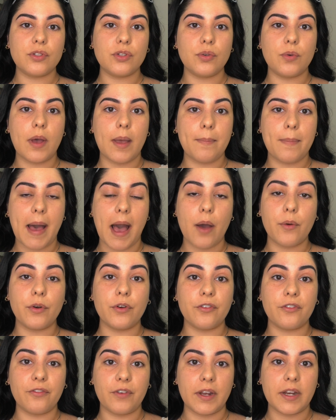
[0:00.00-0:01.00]
to a
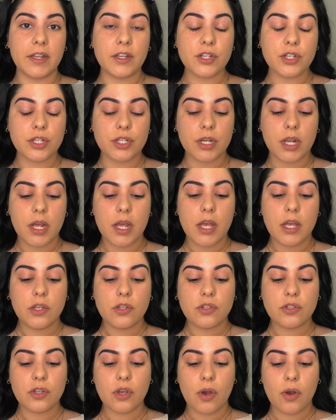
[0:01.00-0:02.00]
powder finish.
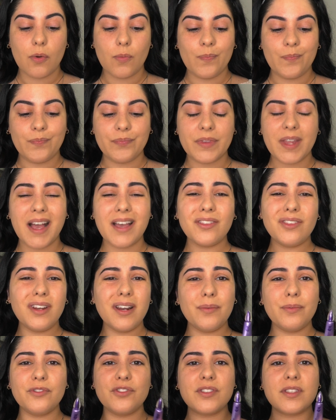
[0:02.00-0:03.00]
So I thought
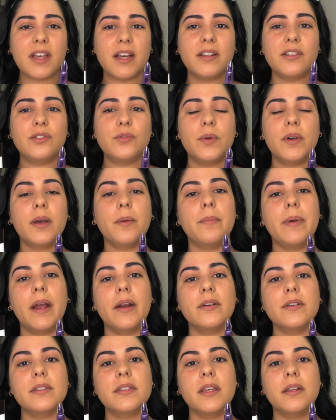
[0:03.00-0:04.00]
I would just kind of do a
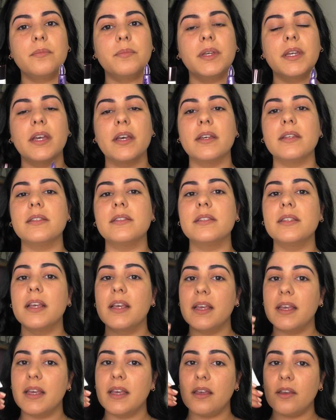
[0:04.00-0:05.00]
comparison, because
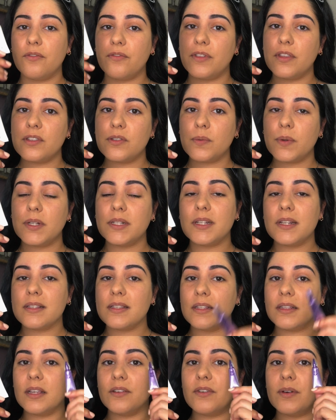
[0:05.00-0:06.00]
if this one
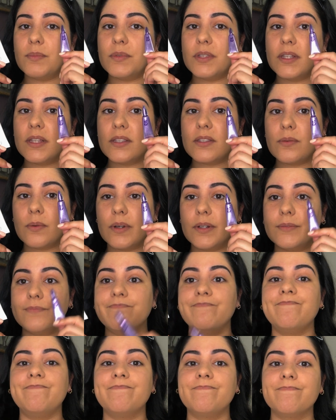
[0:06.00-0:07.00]
doesn't live up to this
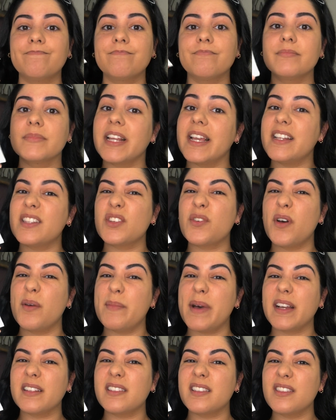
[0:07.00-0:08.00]
one, it's going
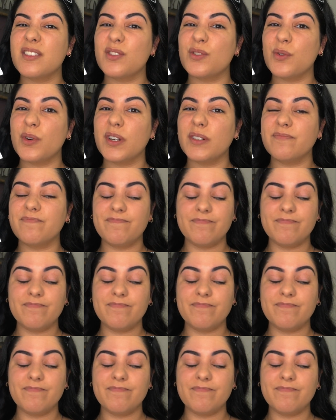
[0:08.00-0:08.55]
back to the store.